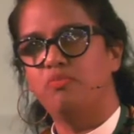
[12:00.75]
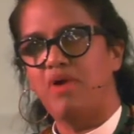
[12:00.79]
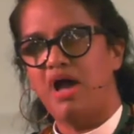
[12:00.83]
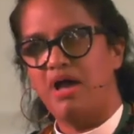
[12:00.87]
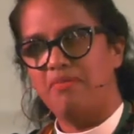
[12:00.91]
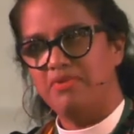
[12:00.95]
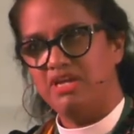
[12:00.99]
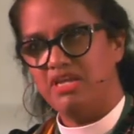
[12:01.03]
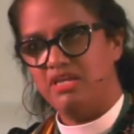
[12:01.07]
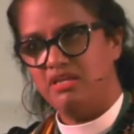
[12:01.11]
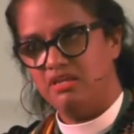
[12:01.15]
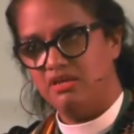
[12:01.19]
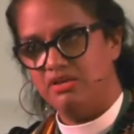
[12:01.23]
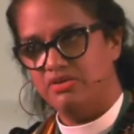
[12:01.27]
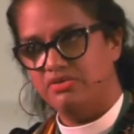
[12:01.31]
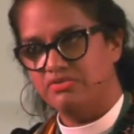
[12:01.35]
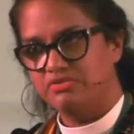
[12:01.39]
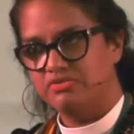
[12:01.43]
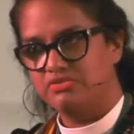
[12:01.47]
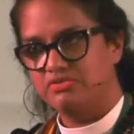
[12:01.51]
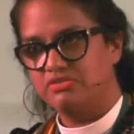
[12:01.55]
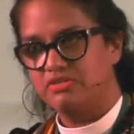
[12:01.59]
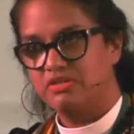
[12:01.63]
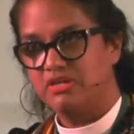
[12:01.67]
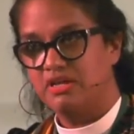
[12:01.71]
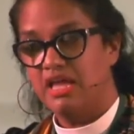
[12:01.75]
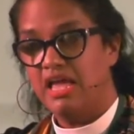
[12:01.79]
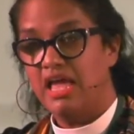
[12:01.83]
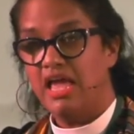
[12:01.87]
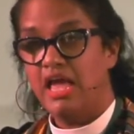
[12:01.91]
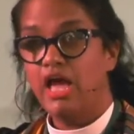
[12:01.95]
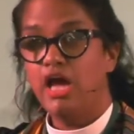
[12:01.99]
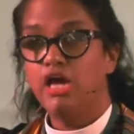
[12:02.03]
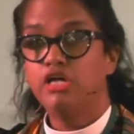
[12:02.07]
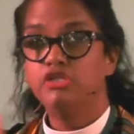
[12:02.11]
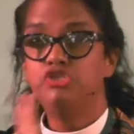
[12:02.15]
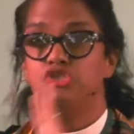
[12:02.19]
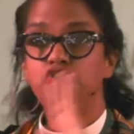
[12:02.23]
Obama years.
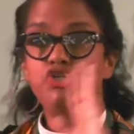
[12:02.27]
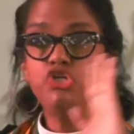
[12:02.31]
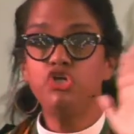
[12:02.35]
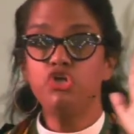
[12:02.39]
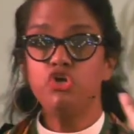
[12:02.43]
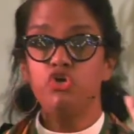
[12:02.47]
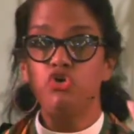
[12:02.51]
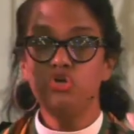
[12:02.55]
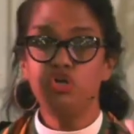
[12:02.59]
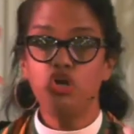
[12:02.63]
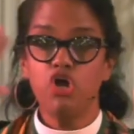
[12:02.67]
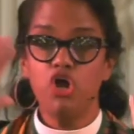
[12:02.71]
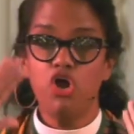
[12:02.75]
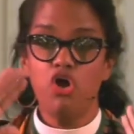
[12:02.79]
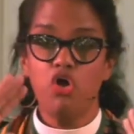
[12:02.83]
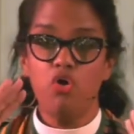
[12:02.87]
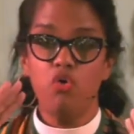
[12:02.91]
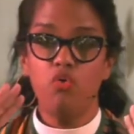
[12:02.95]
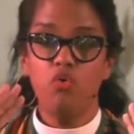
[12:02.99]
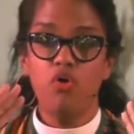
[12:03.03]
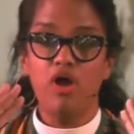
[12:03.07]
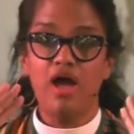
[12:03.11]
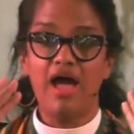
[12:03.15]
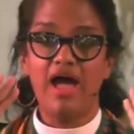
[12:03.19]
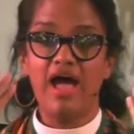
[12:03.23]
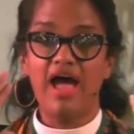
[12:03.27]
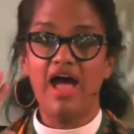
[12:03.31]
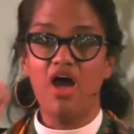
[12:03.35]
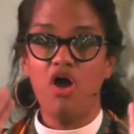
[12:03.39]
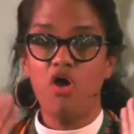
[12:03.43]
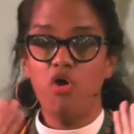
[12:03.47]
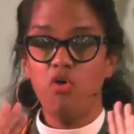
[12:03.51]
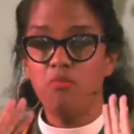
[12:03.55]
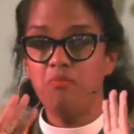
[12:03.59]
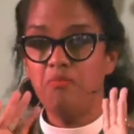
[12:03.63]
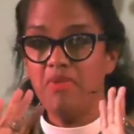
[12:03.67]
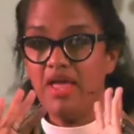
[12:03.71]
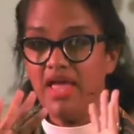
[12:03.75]
Do you know
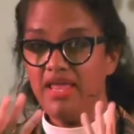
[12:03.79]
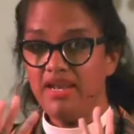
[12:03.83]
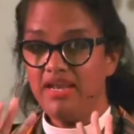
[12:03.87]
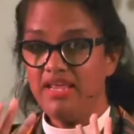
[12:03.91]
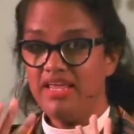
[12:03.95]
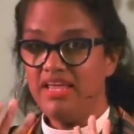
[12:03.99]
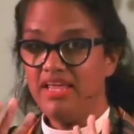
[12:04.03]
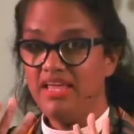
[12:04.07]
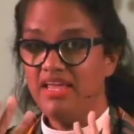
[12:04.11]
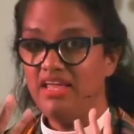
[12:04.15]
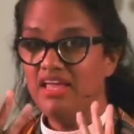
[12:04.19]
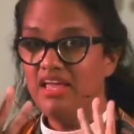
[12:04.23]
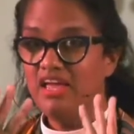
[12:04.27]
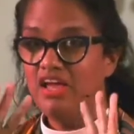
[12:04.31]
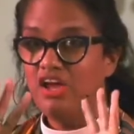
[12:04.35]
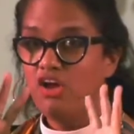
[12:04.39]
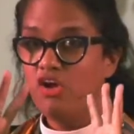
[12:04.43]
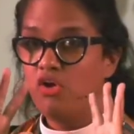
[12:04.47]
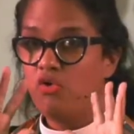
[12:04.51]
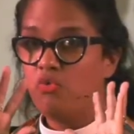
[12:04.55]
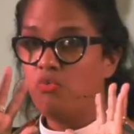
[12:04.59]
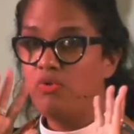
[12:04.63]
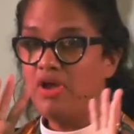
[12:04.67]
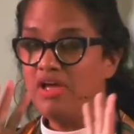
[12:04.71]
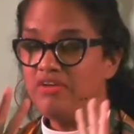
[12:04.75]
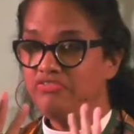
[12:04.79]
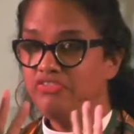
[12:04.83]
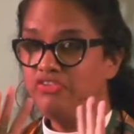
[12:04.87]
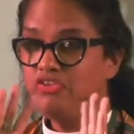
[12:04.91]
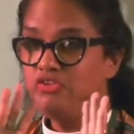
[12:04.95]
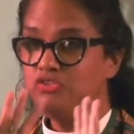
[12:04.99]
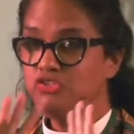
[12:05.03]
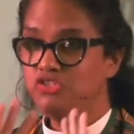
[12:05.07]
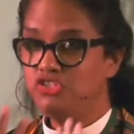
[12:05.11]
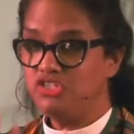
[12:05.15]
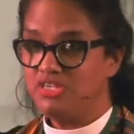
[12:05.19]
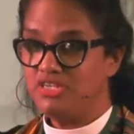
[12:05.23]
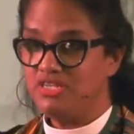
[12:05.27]
how many
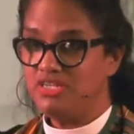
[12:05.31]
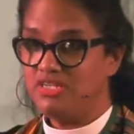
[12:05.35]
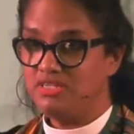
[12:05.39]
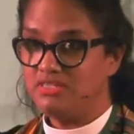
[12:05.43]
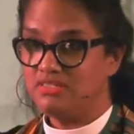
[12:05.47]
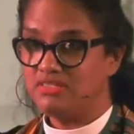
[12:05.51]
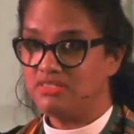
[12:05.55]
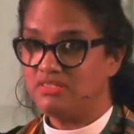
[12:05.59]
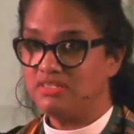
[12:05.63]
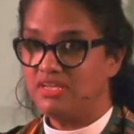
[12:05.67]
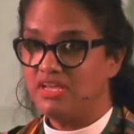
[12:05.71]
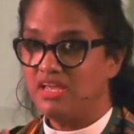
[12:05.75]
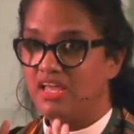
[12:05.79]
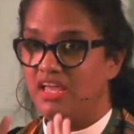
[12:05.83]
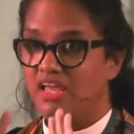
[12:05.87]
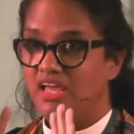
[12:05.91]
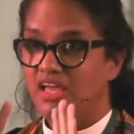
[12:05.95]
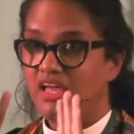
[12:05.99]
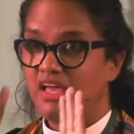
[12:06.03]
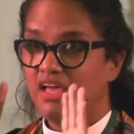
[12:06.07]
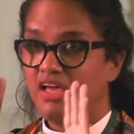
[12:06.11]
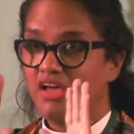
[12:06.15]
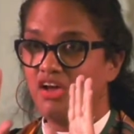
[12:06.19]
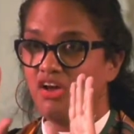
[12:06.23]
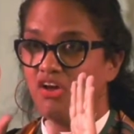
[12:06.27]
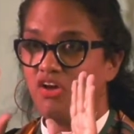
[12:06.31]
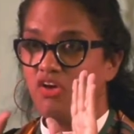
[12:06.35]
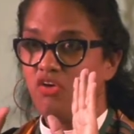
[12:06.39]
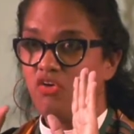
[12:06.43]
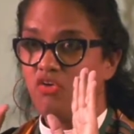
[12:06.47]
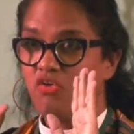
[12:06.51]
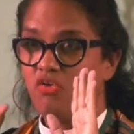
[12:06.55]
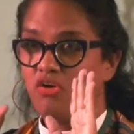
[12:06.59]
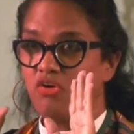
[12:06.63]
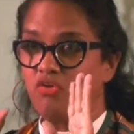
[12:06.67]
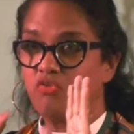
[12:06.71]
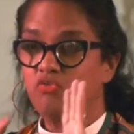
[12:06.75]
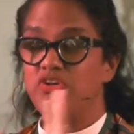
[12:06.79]

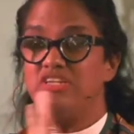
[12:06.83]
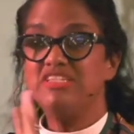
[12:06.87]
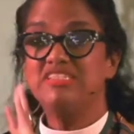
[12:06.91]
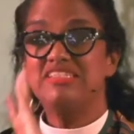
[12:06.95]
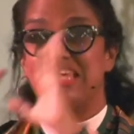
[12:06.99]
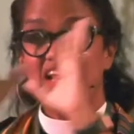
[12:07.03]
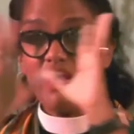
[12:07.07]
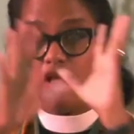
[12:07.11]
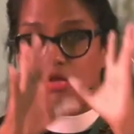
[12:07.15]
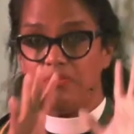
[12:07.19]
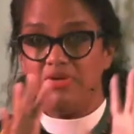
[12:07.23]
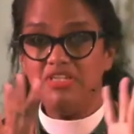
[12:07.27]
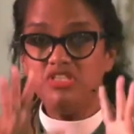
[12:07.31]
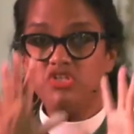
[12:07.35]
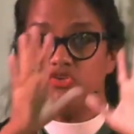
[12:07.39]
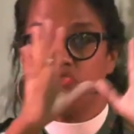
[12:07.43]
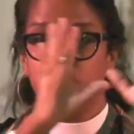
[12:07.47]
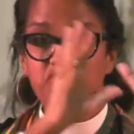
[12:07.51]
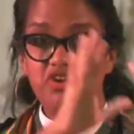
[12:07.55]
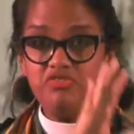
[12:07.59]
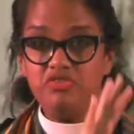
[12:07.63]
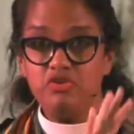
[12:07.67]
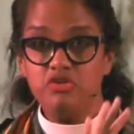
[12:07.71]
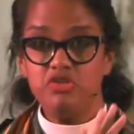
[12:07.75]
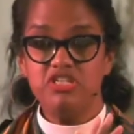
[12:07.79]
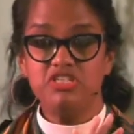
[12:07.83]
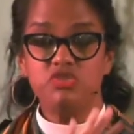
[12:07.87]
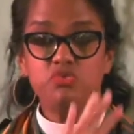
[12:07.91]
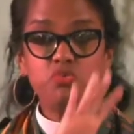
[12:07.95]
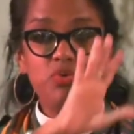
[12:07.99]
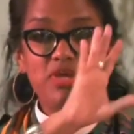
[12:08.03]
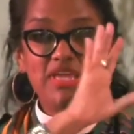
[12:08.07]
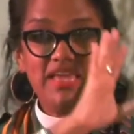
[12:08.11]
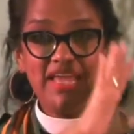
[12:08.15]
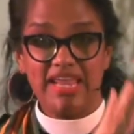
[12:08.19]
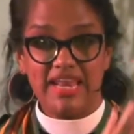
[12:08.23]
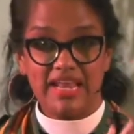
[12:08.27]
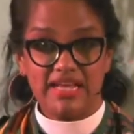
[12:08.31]
resettlement of refugees
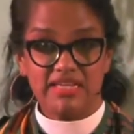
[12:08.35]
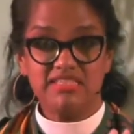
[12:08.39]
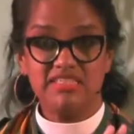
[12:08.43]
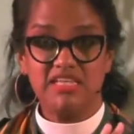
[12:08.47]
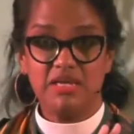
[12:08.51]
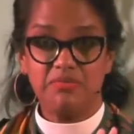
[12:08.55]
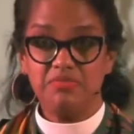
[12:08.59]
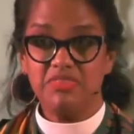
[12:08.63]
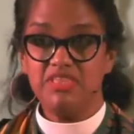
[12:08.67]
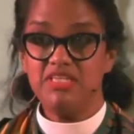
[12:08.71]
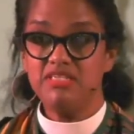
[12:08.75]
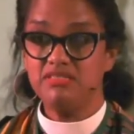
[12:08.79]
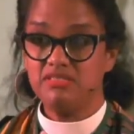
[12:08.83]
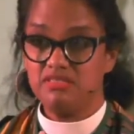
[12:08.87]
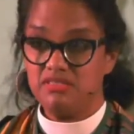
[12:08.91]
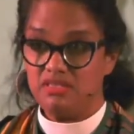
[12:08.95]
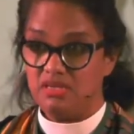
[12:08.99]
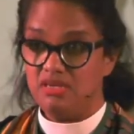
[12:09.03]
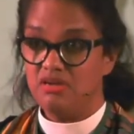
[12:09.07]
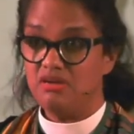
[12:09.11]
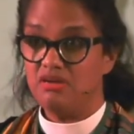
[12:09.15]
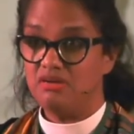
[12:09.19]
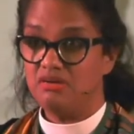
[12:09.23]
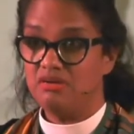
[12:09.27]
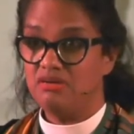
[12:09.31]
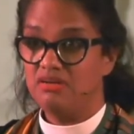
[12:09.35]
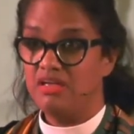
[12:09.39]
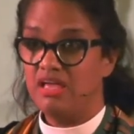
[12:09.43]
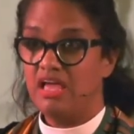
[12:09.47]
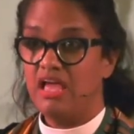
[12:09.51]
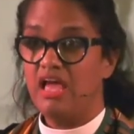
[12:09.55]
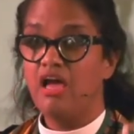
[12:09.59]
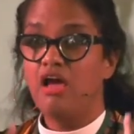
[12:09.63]
we can accept this year?